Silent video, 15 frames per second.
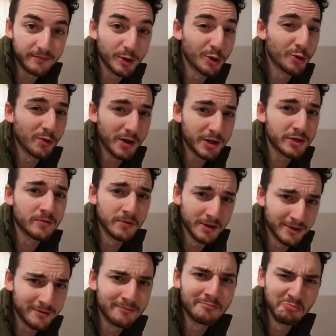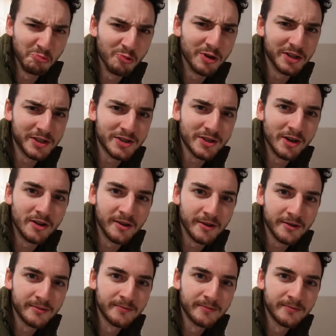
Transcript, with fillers: the crust was really solid.